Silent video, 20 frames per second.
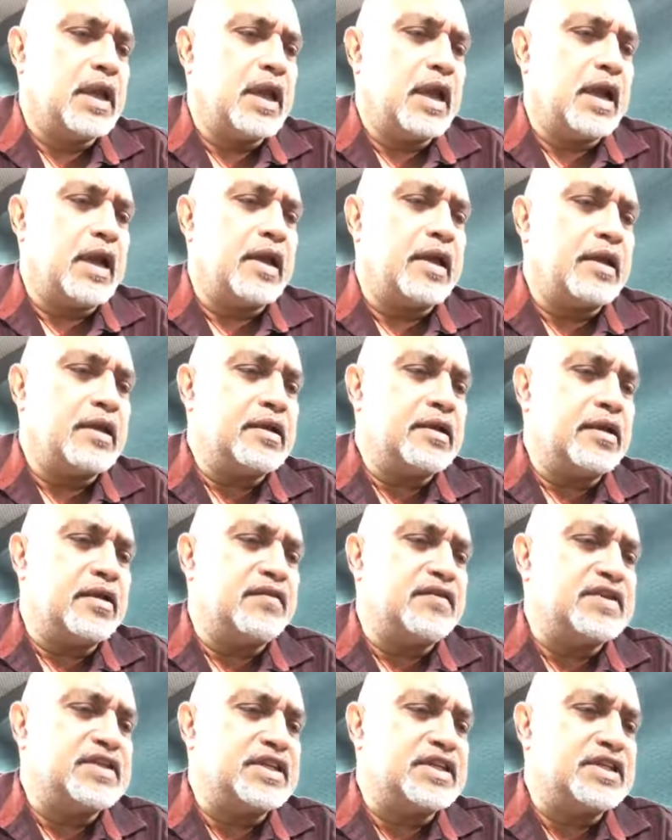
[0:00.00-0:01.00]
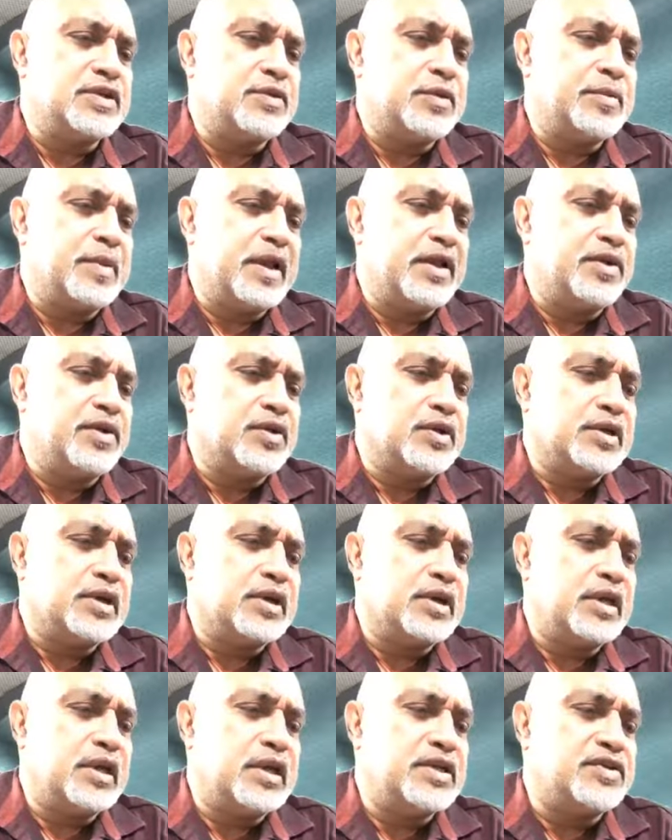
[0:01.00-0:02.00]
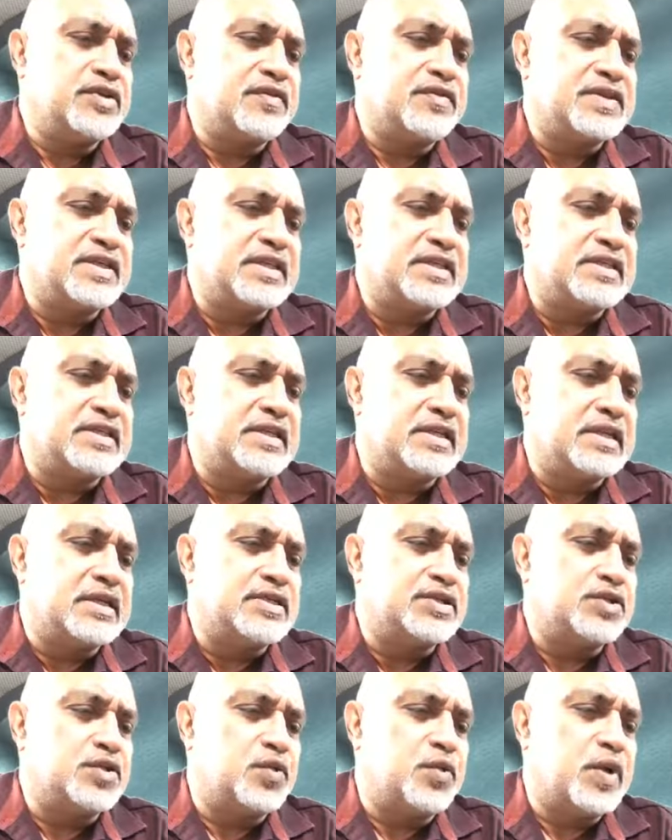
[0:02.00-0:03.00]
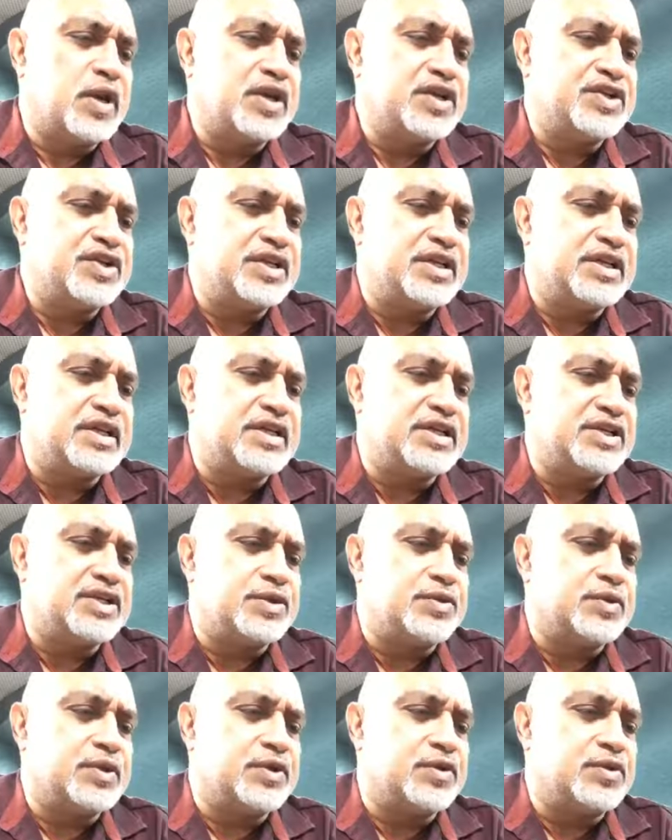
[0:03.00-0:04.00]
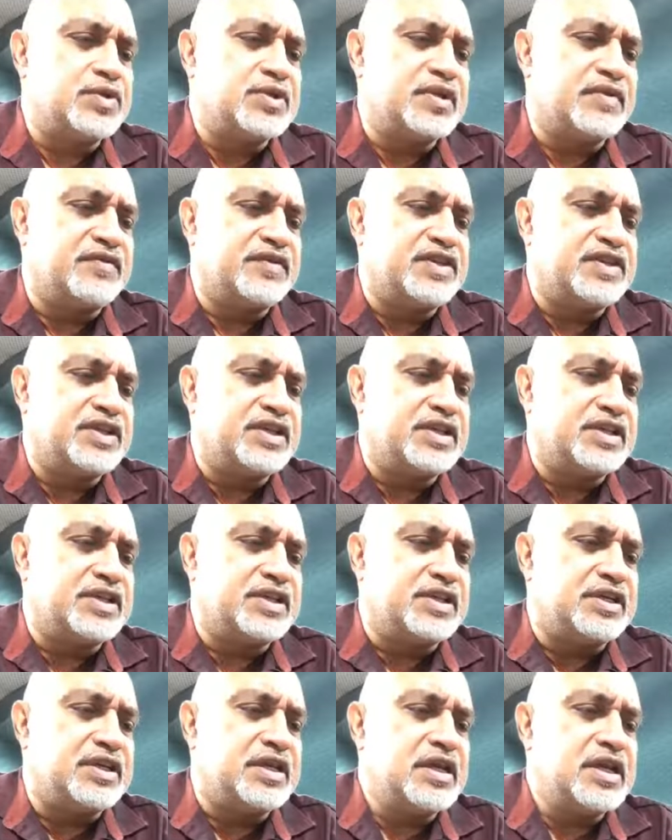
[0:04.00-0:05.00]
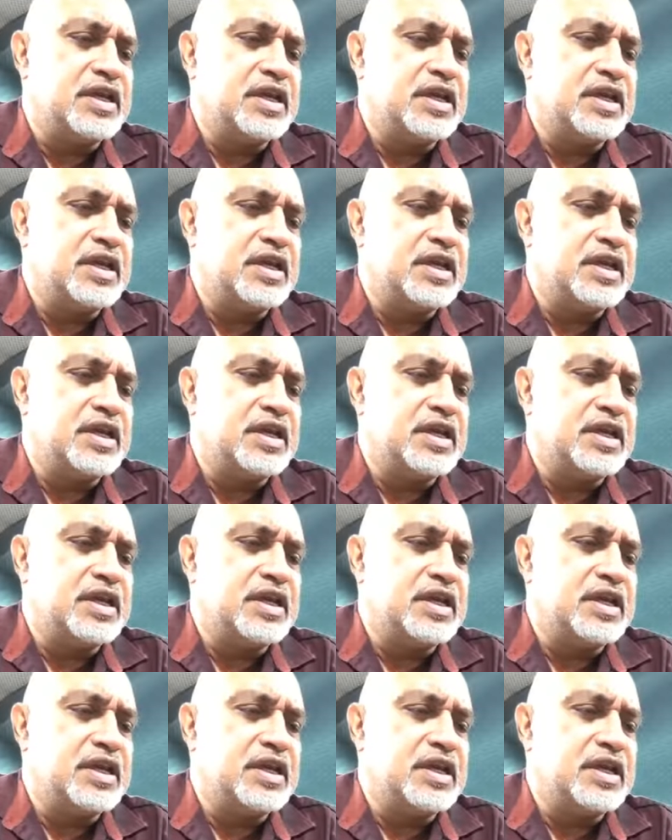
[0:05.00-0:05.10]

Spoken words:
I had a conversation with my daughter at the age of 16 as to when she thinks she would lose her virginity.